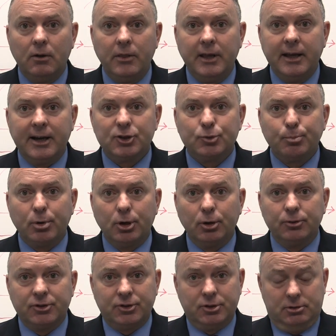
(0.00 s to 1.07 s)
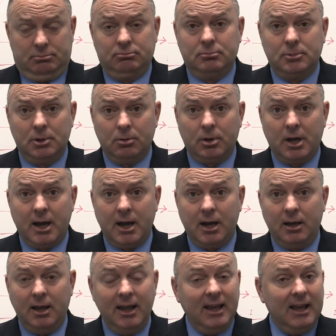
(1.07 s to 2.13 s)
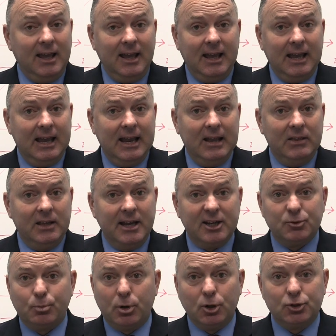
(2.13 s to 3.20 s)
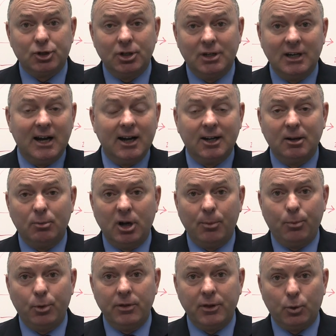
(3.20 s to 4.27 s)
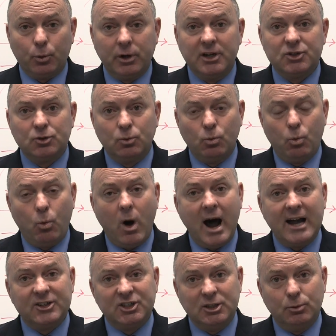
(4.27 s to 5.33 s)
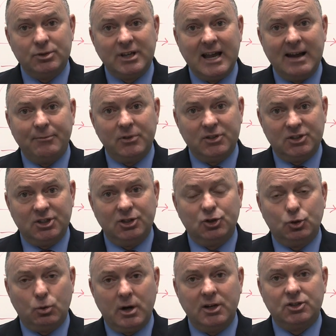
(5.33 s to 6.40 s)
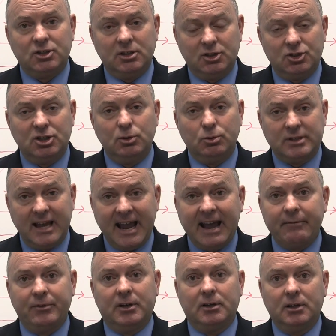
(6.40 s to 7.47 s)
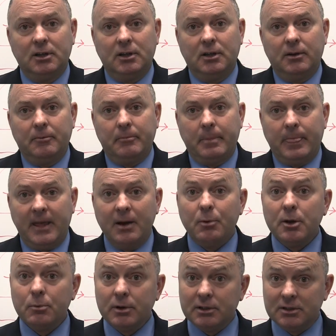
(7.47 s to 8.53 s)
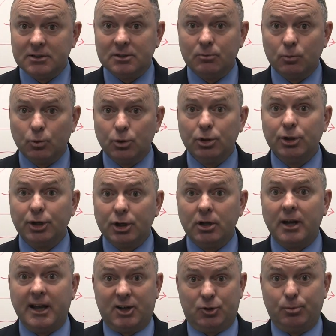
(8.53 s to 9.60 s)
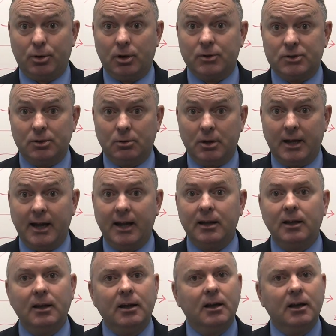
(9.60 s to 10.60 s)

the experts, okay? And the experts could not come up with a reason why she was having the situation that she was having. And we went to some really good experts, okay?